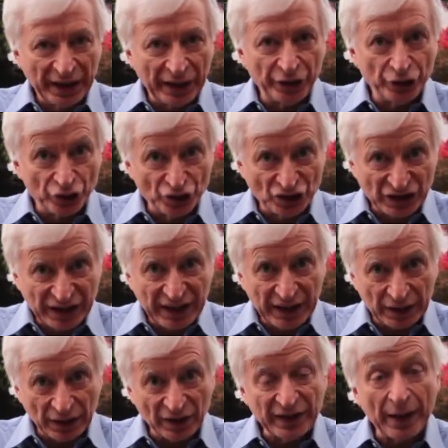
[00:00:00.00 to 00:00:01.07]
in your
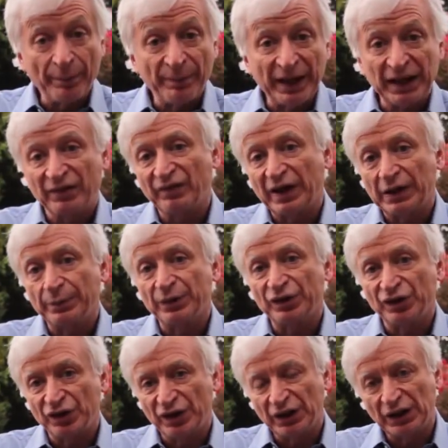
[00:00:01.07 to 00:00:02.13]
skin that make vitamin
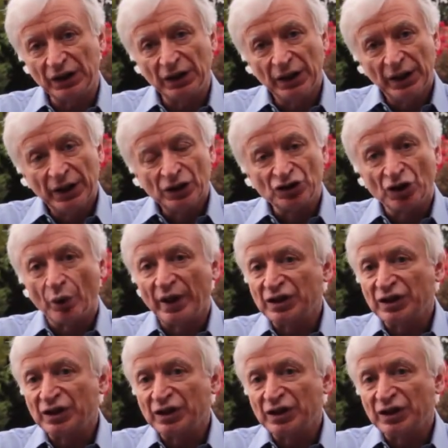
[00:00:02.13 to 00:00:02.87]
D. So